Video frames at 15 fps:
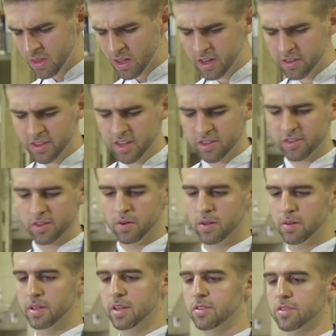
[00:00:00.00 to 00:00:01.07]
Indeed. So
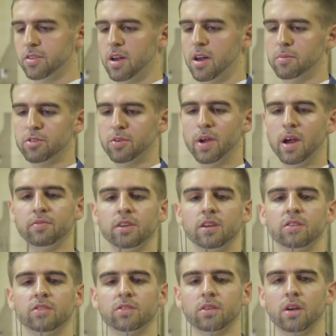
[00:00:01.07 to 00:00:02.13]
on these, so we have
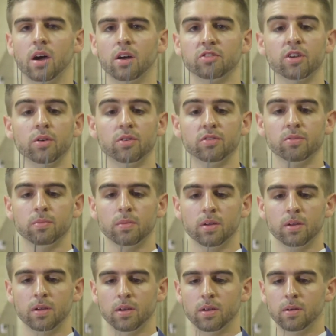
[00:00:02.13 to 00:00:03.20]
these skewers.
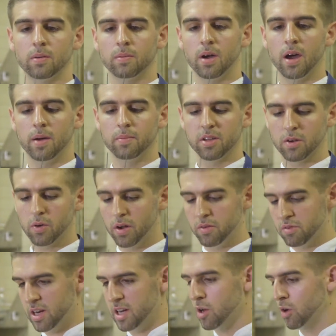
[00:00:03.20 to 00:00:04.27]
They're quite
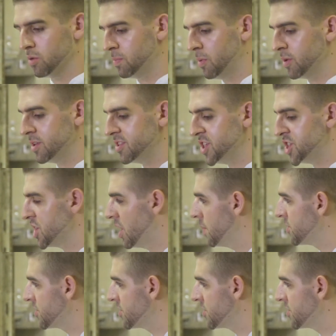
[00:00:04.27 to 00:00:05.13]
really long, pointy, sharp